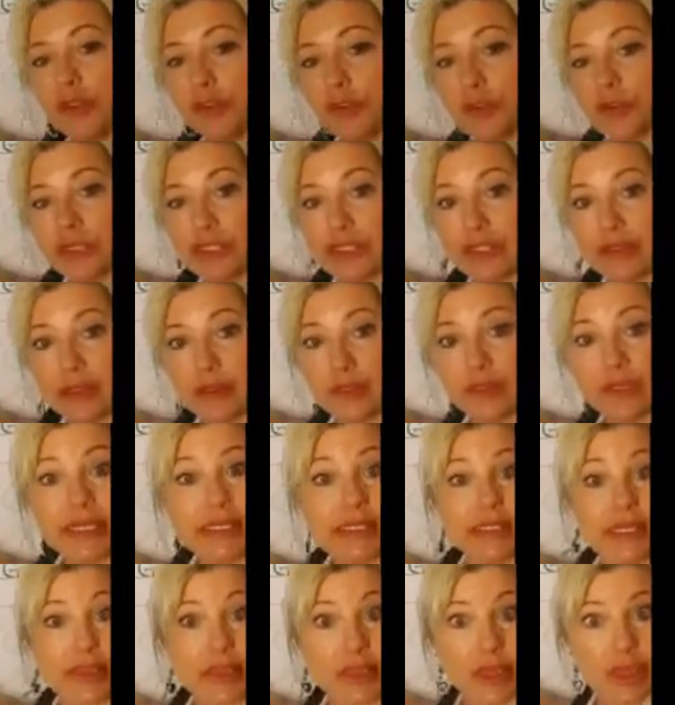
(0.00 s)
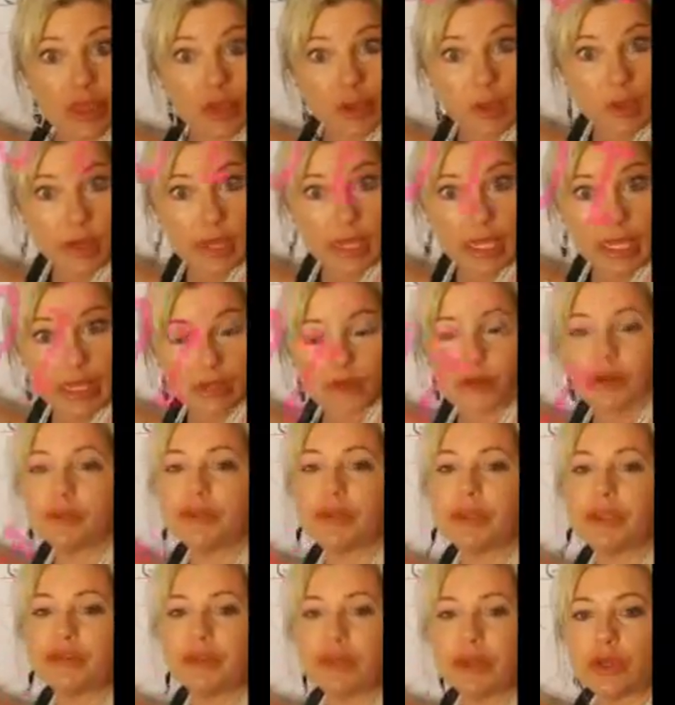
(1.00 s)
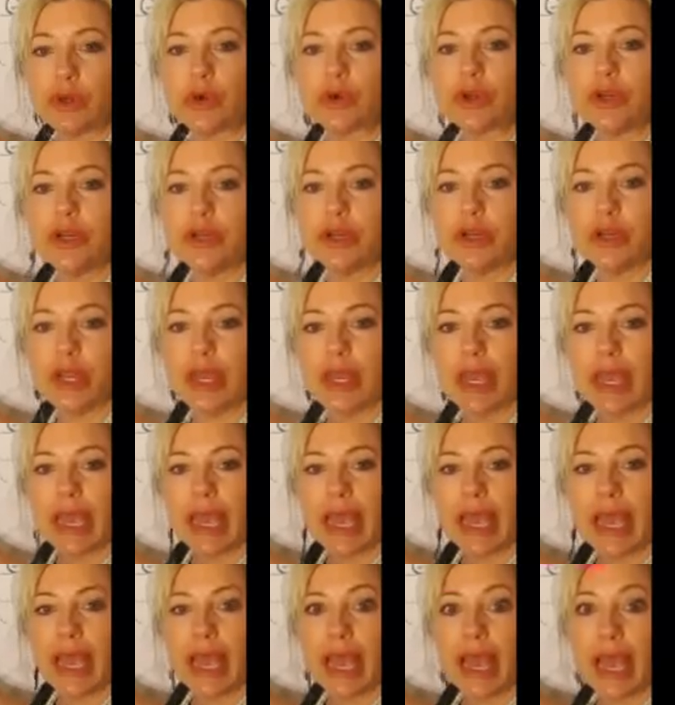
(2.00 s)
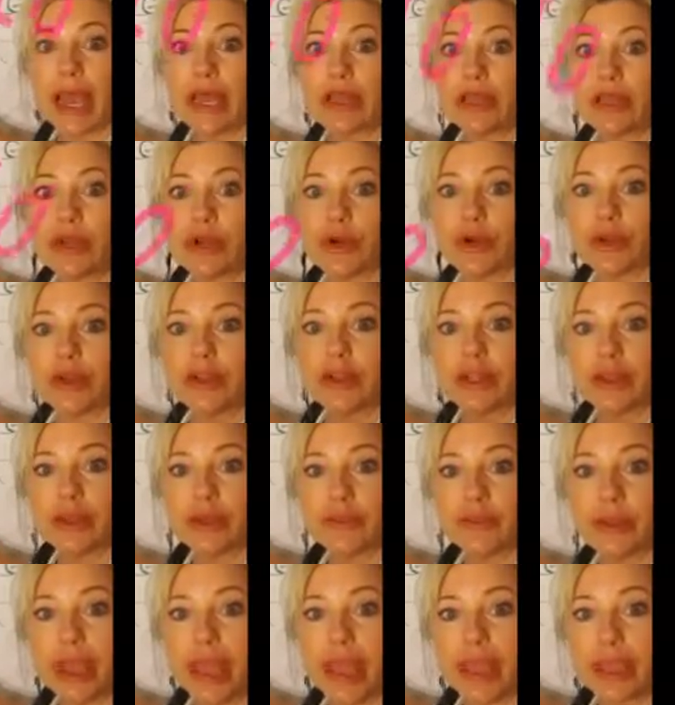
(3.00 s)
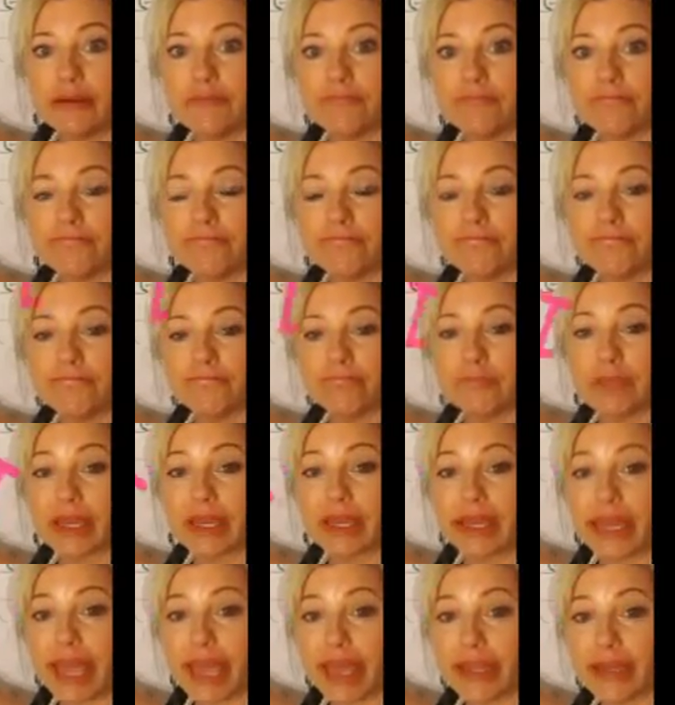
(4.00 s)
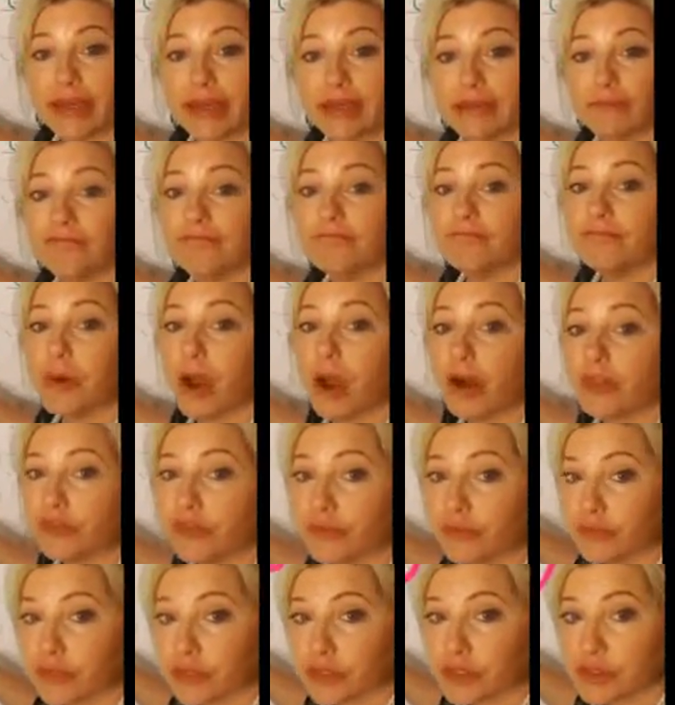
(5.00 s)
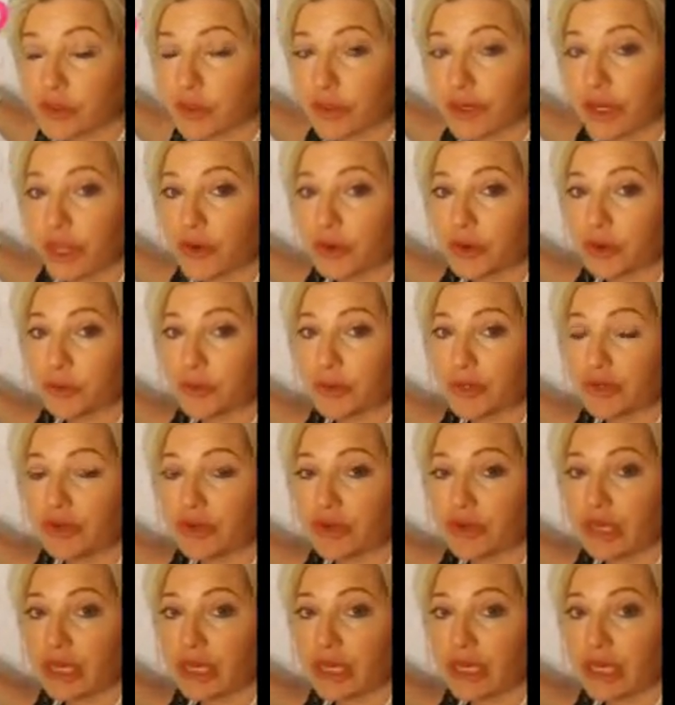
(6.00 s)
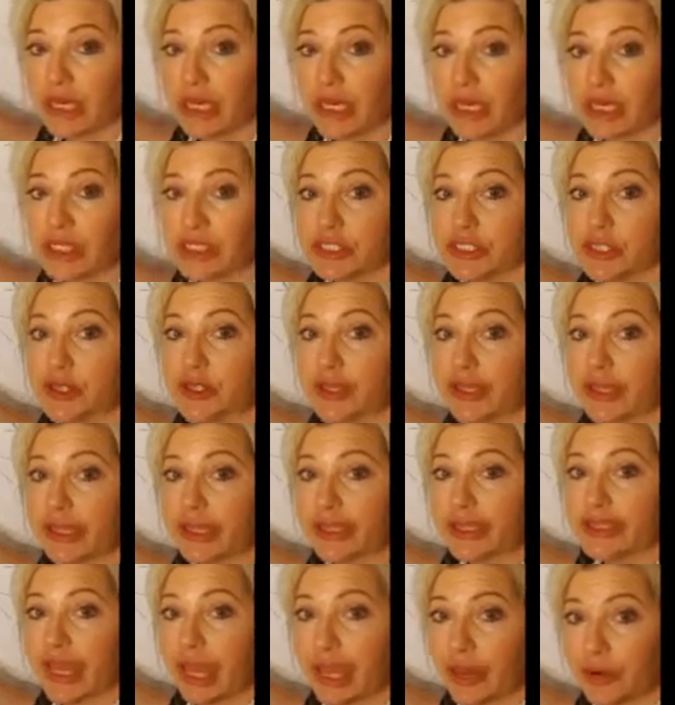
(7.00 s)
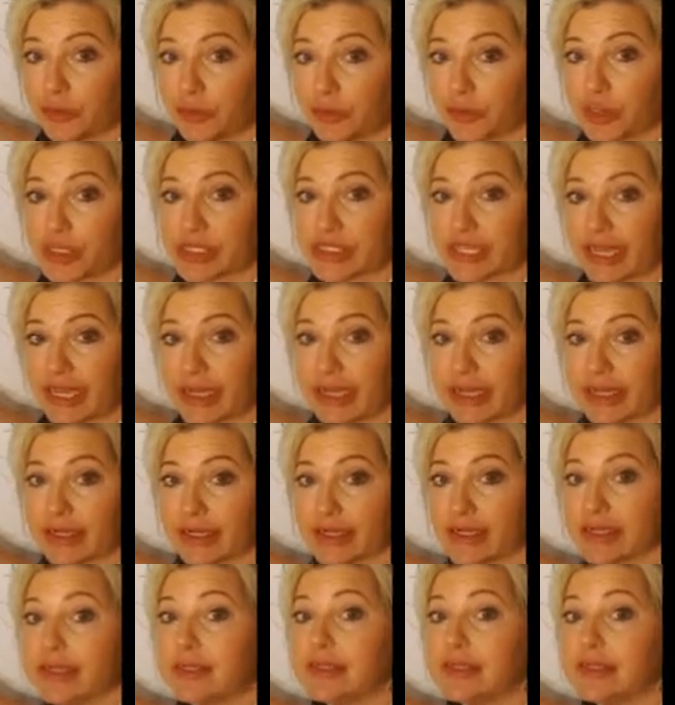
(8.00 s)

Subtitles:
another person that placed a 300 PV order, and you're going to get paid, again, on the first 100 PV. So you're going to get 10%,